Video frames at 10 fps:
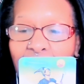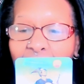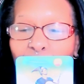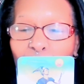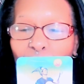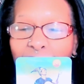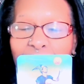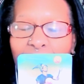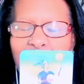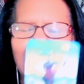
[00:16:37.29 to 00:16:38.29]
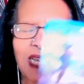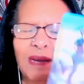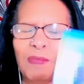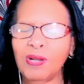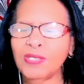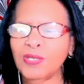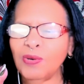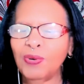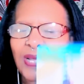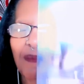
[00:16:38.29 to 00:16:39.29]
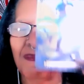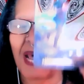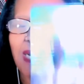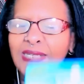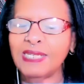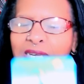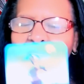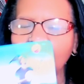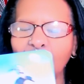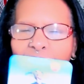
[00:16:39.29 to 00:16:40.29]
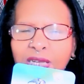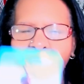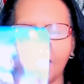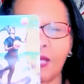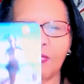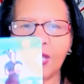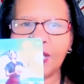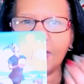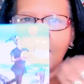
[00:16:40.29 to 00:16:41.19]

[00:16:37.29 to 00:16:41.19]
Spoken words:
I'm on one leg and I'm also balancing and juggling things